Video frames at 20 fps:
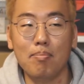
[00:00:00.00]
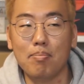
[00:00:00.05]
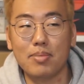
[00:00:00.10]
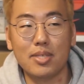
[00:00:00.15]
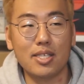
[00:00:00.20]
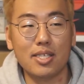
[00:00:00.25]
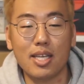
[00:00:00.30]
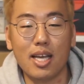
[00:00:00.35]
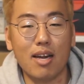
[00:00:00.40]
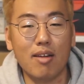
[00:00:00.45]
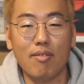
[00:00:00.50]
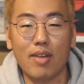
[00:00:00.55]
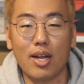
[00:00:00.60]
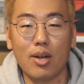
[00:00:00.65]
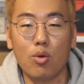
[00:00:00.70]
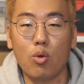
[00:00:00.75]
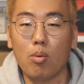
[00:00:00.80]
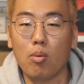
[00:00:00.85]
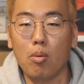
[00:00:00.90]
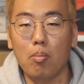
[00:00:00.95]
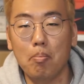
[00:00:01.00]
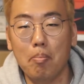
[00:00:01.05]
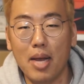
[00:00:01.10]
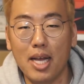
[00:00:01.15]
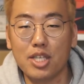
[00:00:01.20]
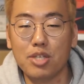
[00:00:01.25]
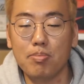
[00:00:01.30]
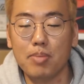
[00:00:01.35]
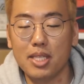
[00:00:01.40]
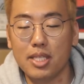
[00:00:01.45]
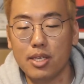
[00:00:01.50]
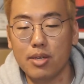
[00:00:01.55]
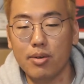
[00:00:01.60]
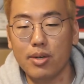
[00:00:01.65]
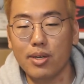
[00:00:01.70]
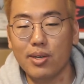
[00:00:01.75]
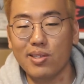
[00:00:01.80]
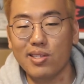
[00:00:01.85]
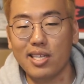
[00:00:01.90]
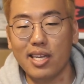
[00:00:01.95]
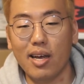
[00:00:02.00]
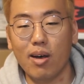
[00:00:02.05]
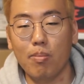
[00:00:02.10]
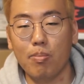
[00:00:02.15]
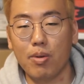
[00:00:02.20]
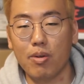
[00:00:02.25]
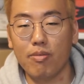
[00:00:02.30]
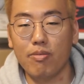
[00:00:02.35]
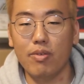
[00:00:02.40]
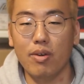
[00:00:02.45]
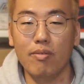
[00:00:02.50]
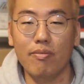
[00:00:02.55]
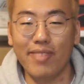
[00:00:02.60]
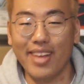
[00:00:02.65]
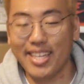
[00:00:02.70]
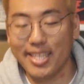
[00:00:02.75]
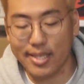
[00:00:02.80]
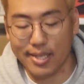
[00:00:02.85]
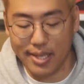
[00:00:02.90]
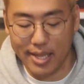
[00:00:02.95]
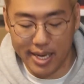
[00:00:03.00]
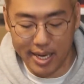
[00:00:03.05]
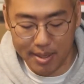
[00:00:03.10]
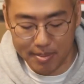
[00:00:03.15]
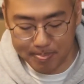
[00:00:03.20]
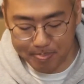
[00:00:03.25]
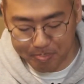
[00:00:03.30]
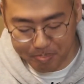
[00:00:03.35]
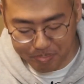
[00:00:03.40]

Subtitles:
just kind of like a normal mesh material to help your foot ventilate.